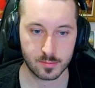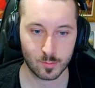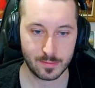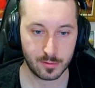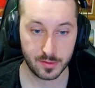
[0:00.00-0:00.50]

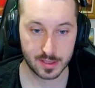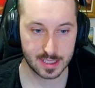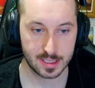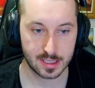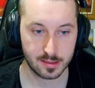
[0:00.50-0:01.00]
We've got the
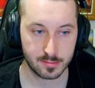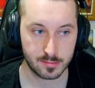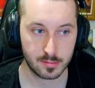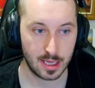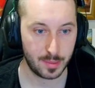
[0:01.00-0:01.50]
center.
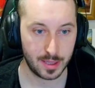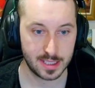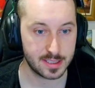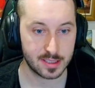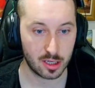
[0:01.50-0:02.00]
Our pieces